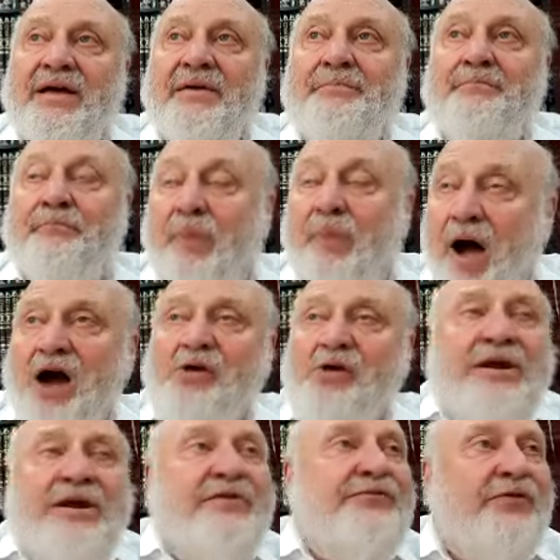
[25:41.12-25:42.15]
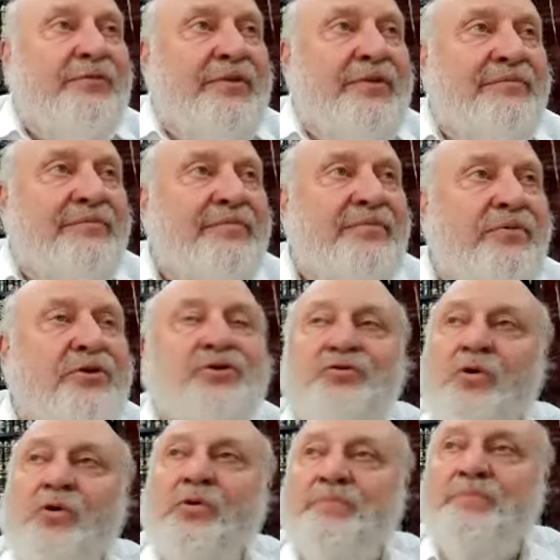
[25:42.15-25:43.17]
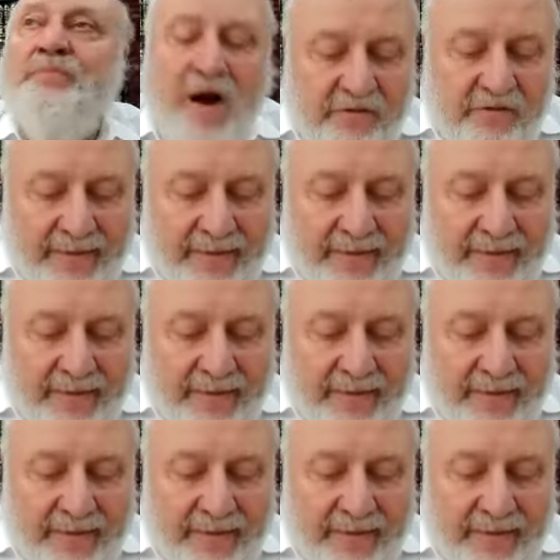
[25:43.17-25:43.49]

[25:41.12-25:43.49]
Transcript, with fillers: borrowing from him. What's wrong with borrowing?